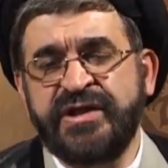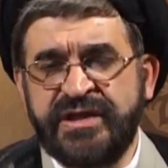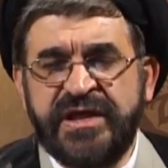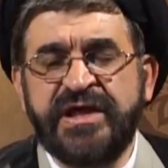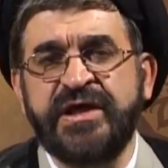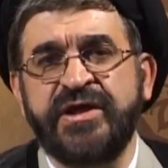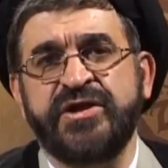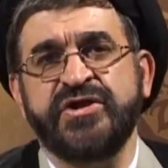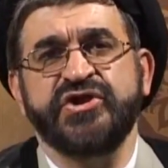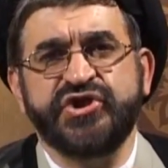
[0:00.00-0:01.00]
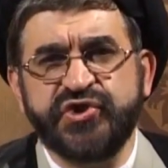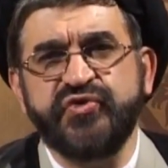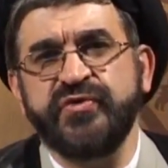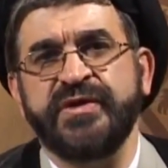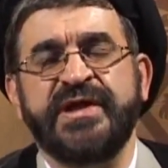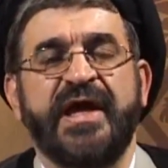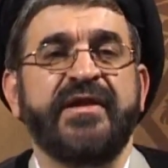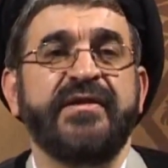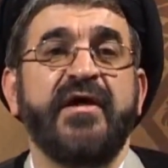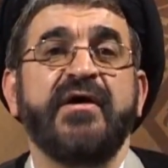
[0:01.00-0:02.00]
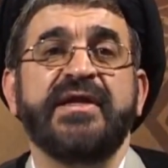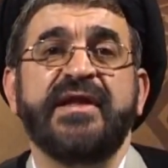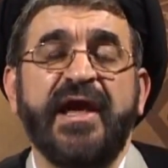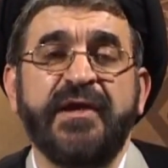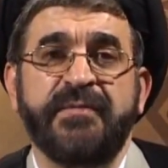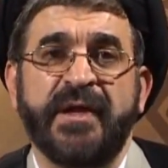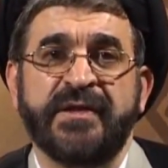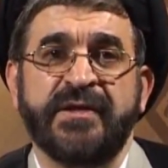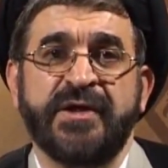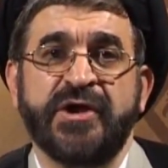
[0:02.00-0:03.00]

Indeed, surely Allah is able